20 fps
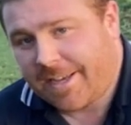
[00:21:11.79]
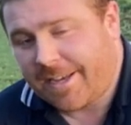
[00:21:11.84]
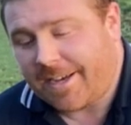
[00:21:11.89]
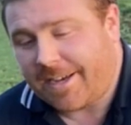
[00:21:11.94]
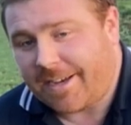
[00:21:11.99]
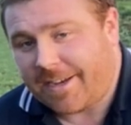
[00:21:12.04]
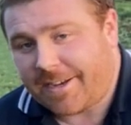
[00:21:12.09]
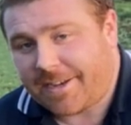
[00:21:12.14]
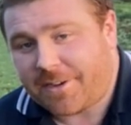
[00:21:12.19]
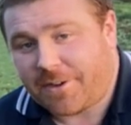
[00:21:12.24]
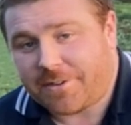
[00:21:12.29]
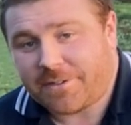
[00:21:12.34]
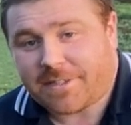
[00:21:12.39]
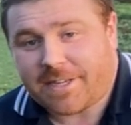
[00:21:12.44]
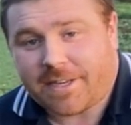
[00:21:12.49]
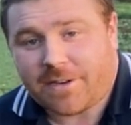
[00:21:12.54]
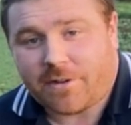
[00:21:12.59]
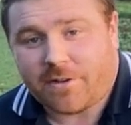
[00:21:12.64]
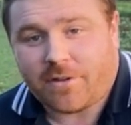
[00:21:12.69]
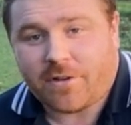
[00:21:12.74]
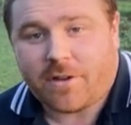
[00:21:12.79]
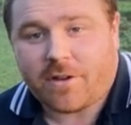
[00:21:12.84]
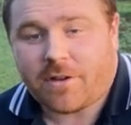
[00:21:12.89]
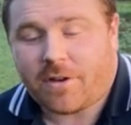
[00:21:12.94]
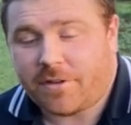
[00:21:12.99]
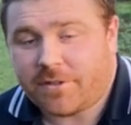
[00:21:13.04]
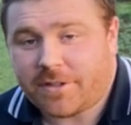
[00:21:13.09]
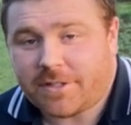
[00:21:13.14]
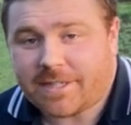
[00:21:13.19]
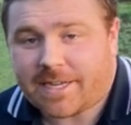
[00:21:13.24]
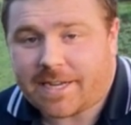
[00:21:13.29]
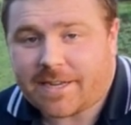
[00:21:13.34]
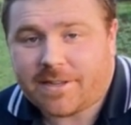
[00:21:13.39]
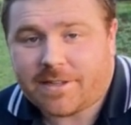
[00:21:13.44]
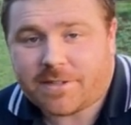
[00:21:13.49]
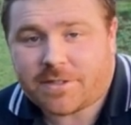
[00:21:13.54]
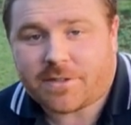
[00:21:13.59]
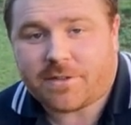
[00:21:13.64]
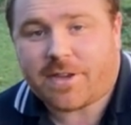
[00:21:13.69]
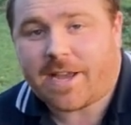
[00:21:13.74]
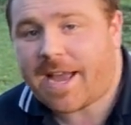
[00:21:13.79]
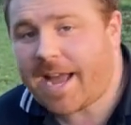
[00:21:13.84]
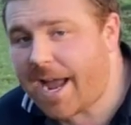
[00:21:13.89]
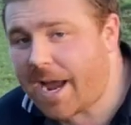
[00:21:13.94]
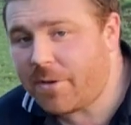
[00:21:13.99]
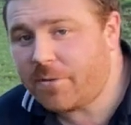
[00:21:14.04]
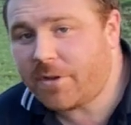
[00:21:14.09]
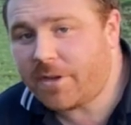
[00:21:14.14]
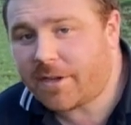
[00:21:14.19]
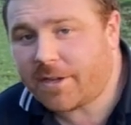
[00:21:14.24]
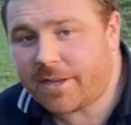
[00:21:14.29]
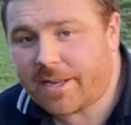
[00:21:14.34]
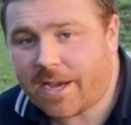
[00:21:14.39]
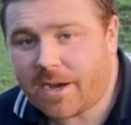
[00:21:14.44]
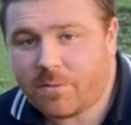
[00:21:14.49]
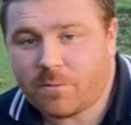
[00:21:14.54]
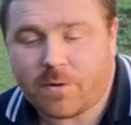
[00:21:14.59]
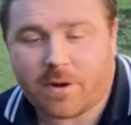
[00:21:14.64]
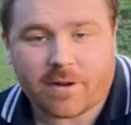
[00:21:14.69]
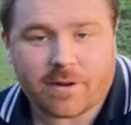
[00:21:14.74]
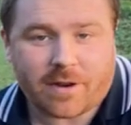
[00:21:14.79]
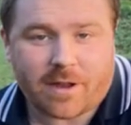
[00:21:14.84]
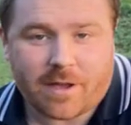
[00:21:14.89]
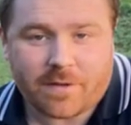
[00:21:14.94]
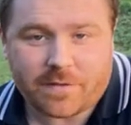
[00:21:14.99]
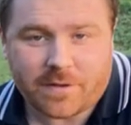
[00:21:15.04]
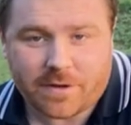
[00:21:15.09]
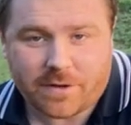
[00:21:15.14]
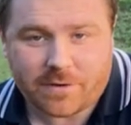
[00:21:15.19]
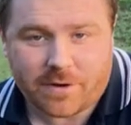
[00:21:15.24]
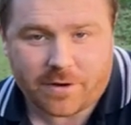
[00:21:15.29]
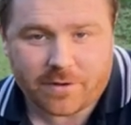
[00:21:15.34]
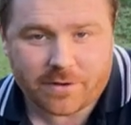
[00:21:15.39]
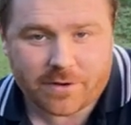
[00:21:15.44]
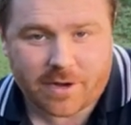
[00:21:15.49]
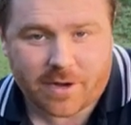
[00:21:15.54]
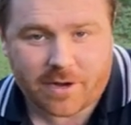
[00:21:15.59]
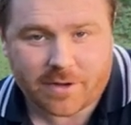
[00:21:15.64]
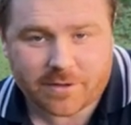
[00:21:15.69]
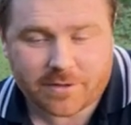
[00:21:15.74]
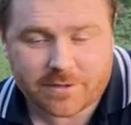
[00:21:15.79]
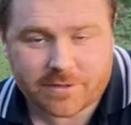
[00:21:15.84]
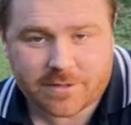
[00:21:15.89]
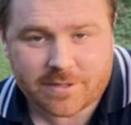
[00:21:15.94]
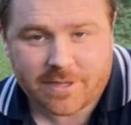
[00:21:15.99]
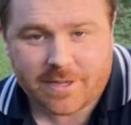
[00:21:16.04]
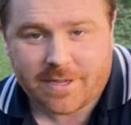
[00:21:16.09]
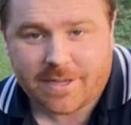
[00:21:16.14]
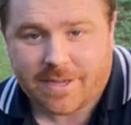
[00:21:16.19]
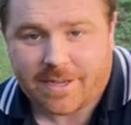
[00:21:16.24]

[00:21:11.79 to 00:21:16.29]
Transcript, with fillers: uh, content on on the channel as to how you can help wildlife in your own gardens